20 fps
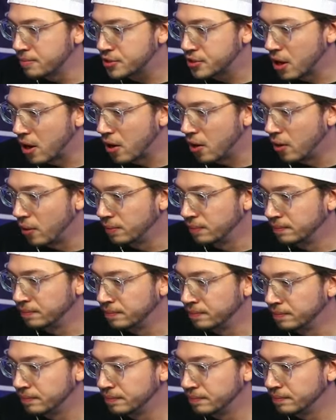So,
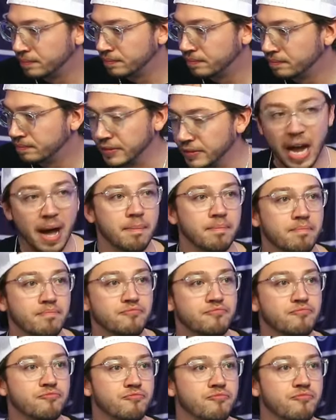yeah.
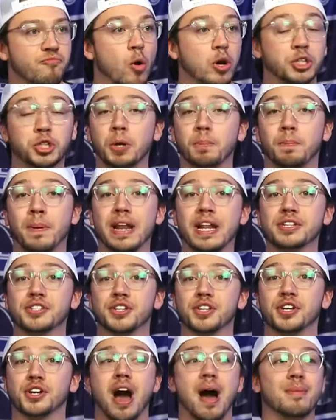Voice your
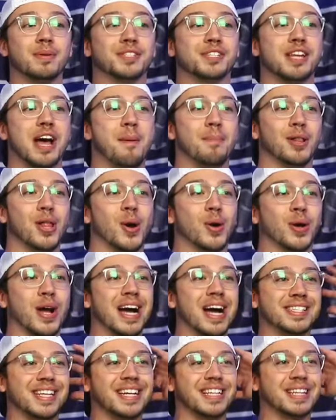opinions in the comments down below,
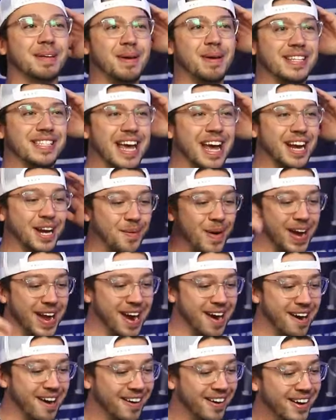guys. I think the big takeaway
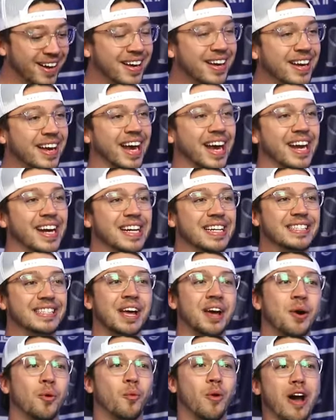here
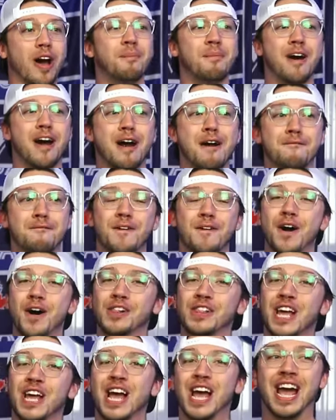is Whit
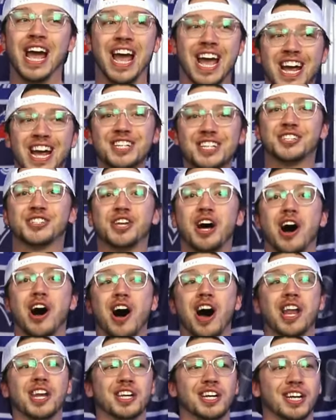Merrifield, he's
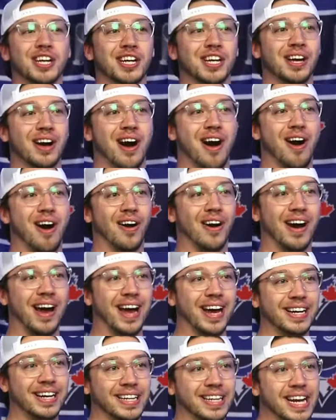done. All
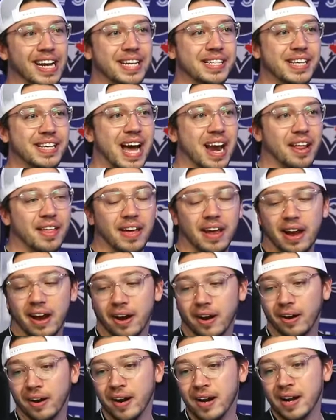right, he's out of
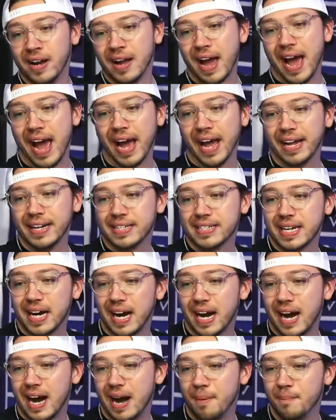here.
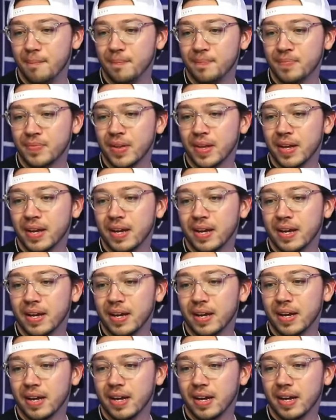And
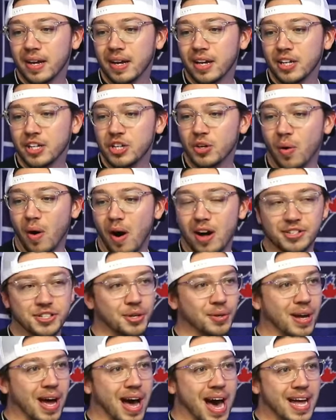you
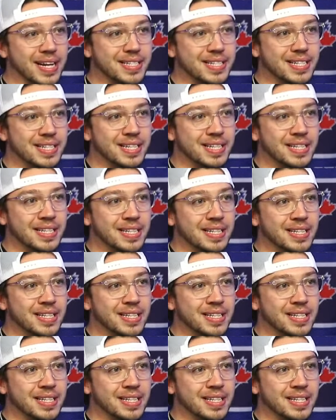also got